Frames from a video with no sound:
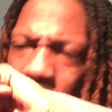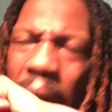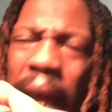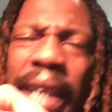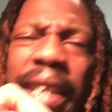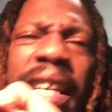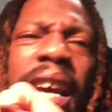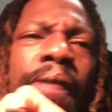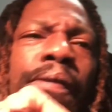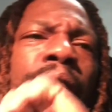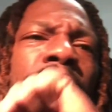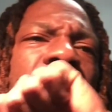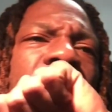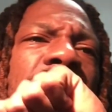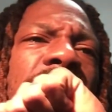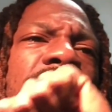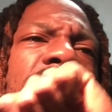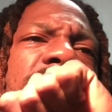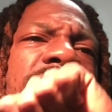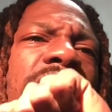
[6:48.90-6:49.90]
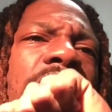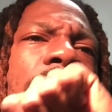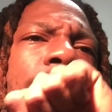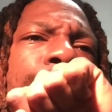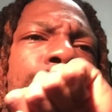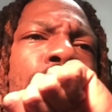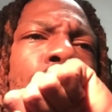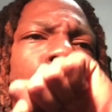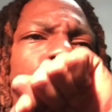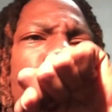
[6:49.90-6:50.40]
I definitely get the
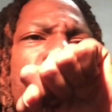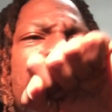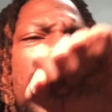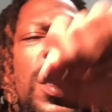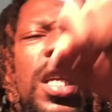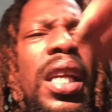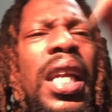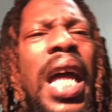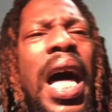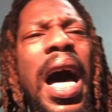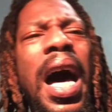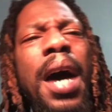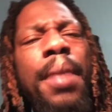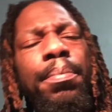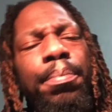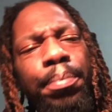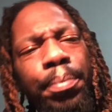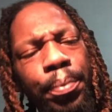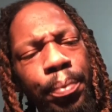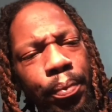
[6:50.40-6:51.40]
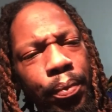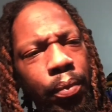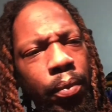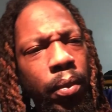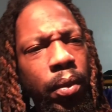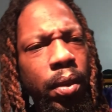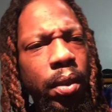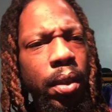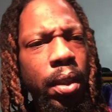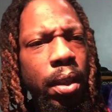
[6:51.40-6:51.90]
top notes of the lime.
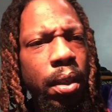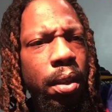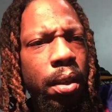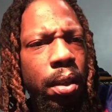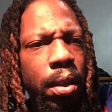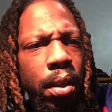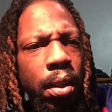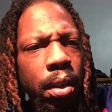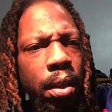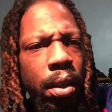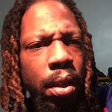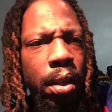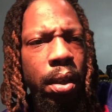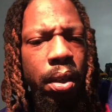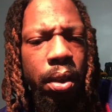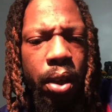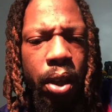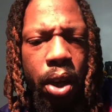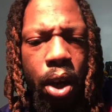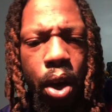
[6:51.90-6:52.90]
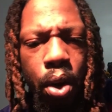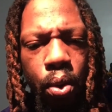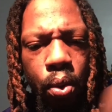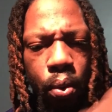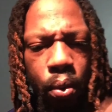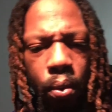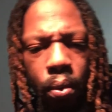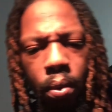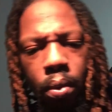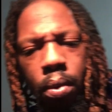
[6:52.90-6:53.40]
You know,
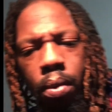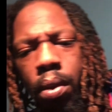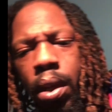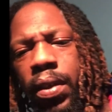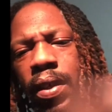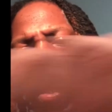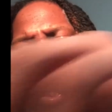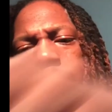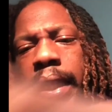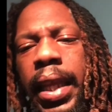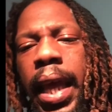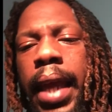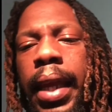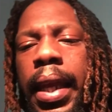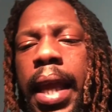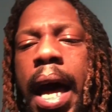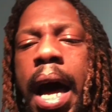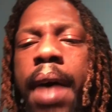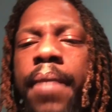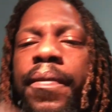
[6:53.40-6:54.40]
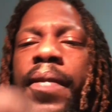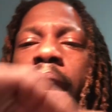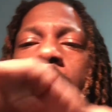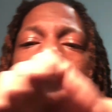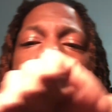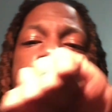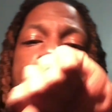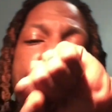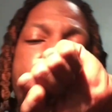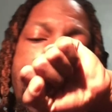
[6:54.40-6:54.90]
it's got that lime
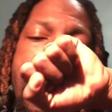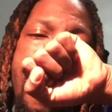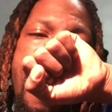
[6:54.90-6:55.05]
vibe.